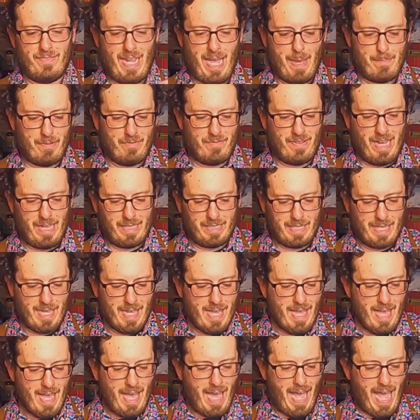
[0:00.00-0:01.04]
of Napa Valley
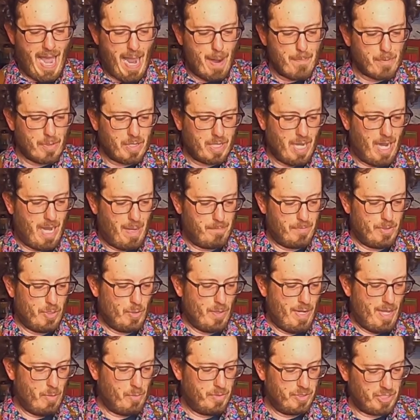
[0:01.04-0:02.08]
apricot
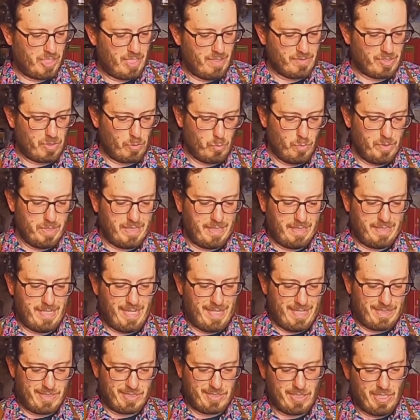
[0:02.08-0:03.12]
puree, which gives a really
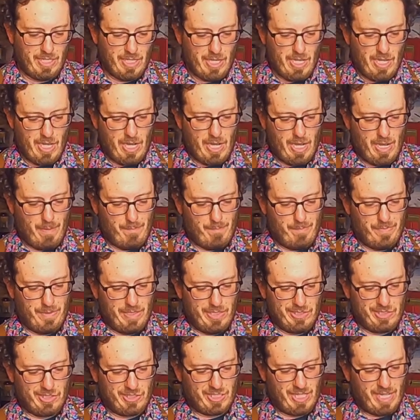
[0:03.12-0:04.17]
nice um,
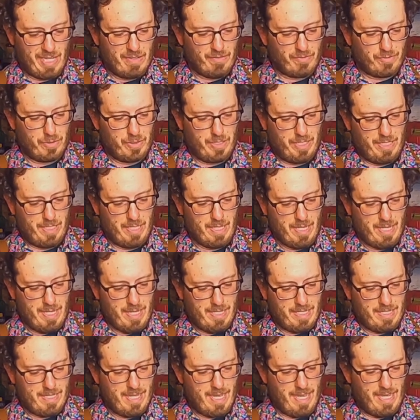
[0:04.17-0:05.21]
savory
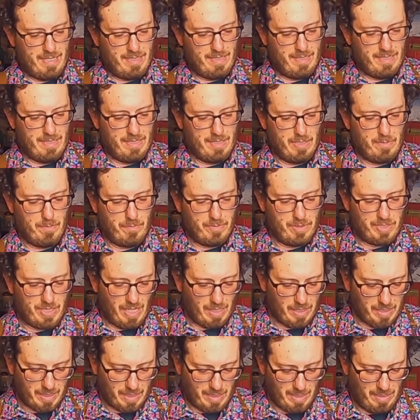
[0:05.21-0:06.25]
yet
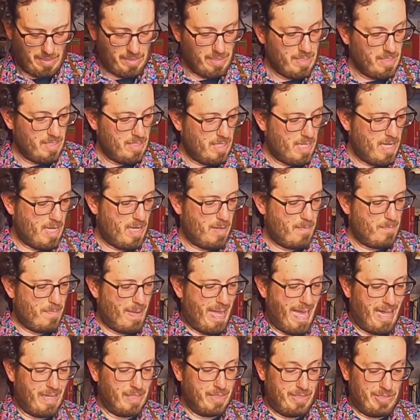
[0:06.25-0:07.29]
delicate uh,
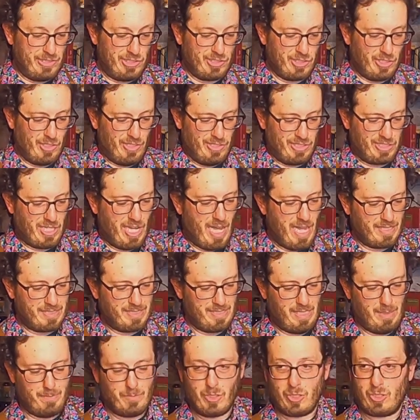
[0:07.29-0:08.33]
balance to this
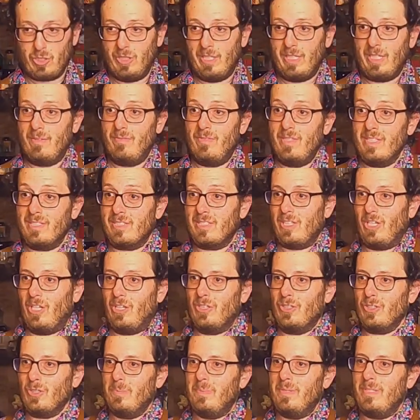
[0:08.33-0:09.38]
cocktail. I'm just going to give this a
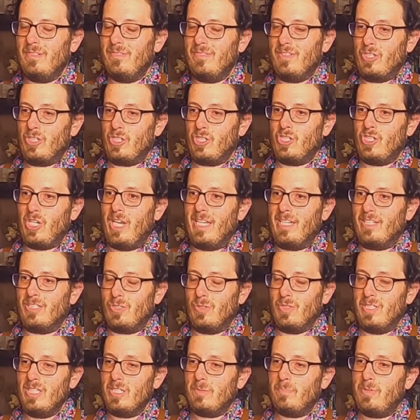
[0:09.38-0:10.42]
little bit of a shake.
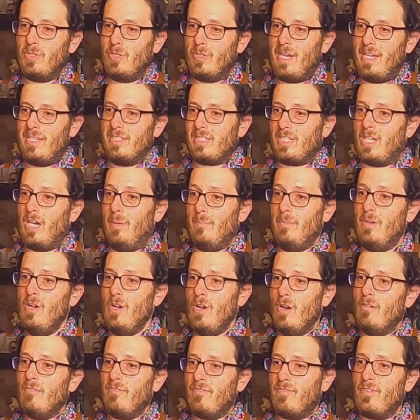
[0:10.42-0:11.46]
So these purees come
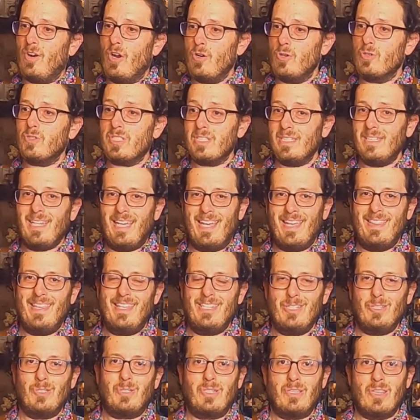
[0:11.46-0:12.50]
frozen, and
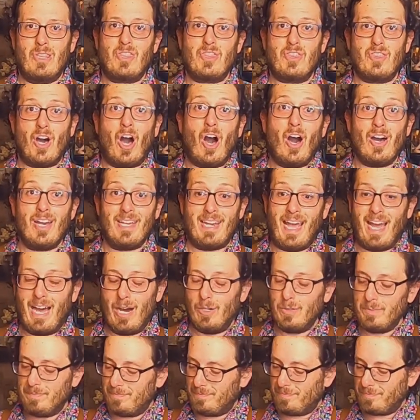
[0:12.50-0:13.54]
then you can thaw it
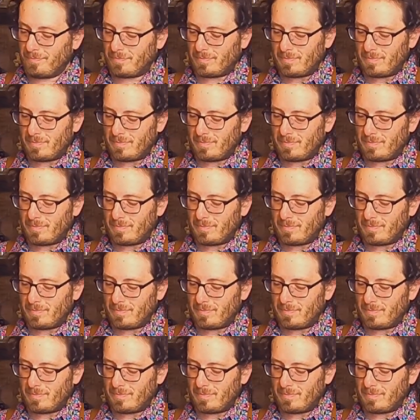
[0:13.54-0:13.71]
out